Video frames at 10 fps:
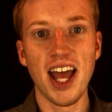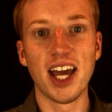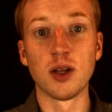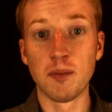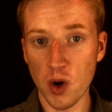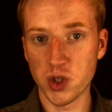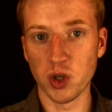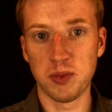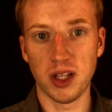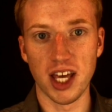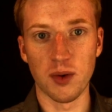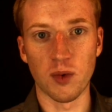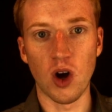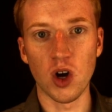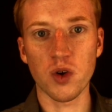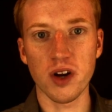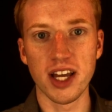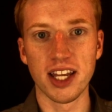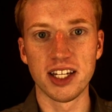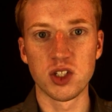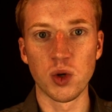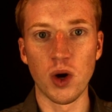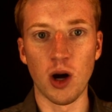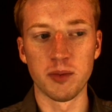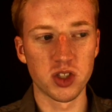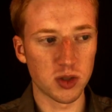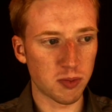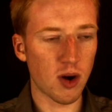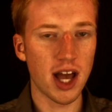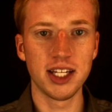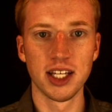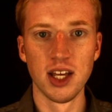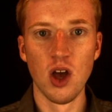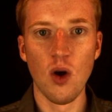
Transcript: and the Marshall Plan were all created to help spread